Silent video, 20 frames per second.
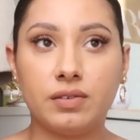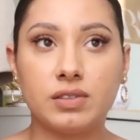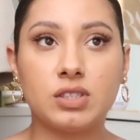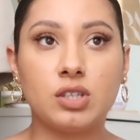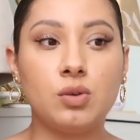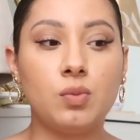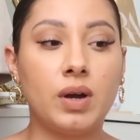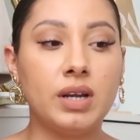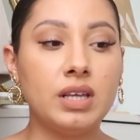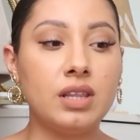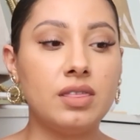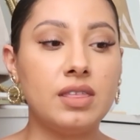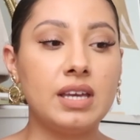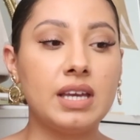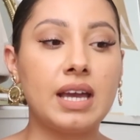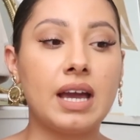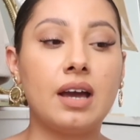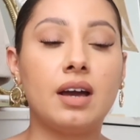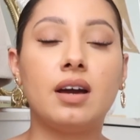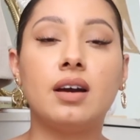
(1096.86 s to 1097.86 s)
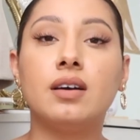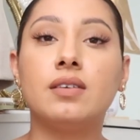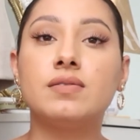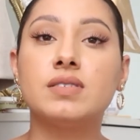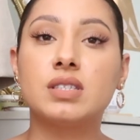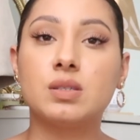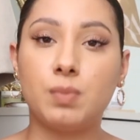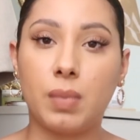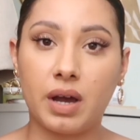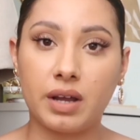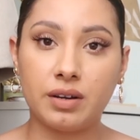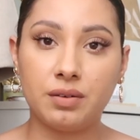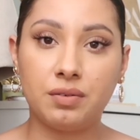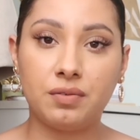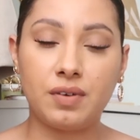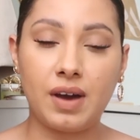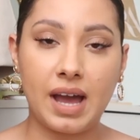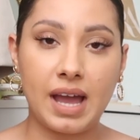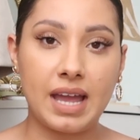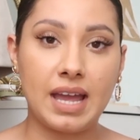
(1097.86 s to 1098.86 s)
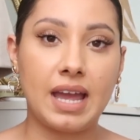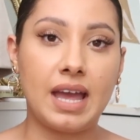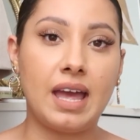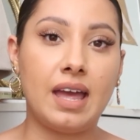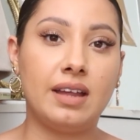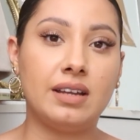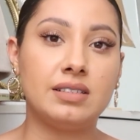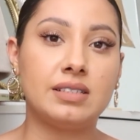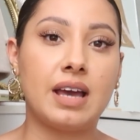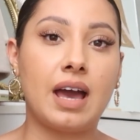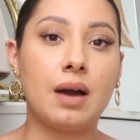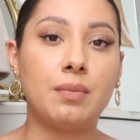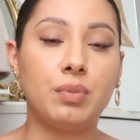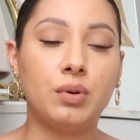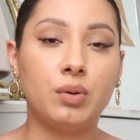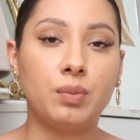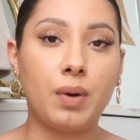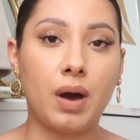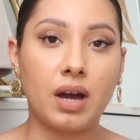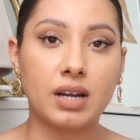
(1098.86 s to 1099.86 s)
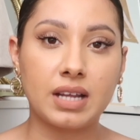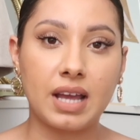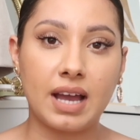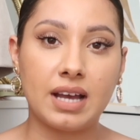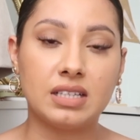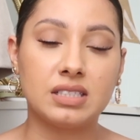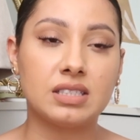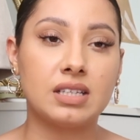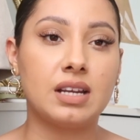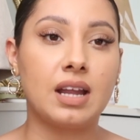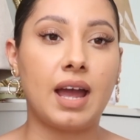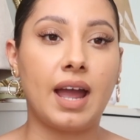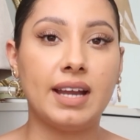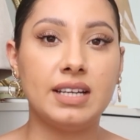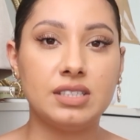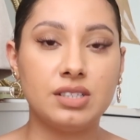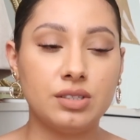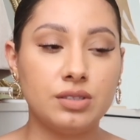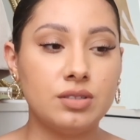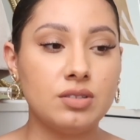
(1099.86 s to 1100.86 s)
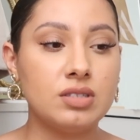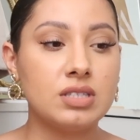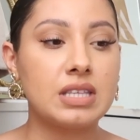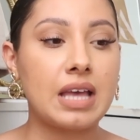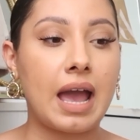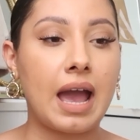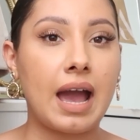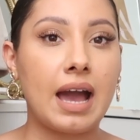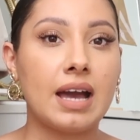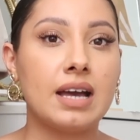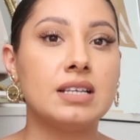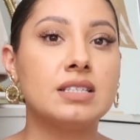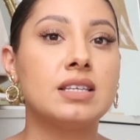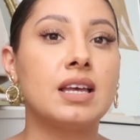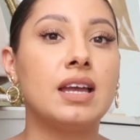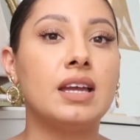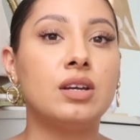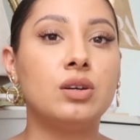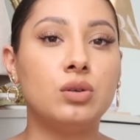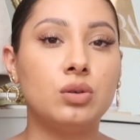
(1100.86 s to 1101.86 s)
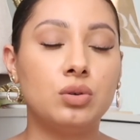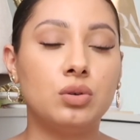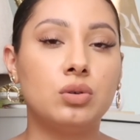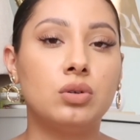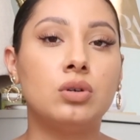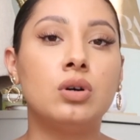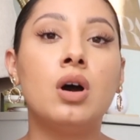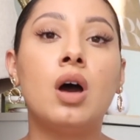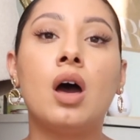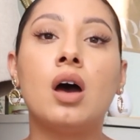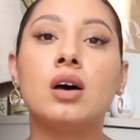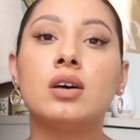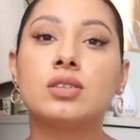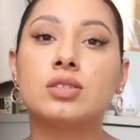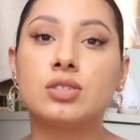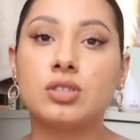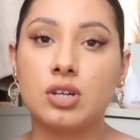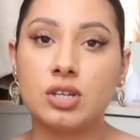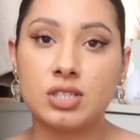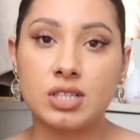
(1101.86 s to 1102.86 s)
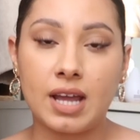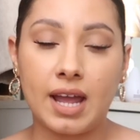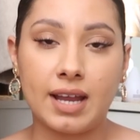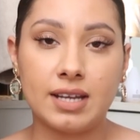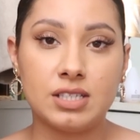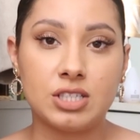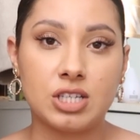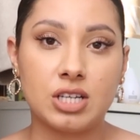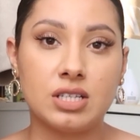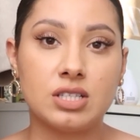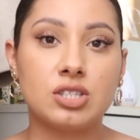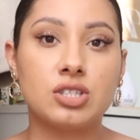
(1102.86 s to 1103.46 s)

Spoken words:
So you want to think of Spotify and Apple Podcasts and iTunes as a Google search engine.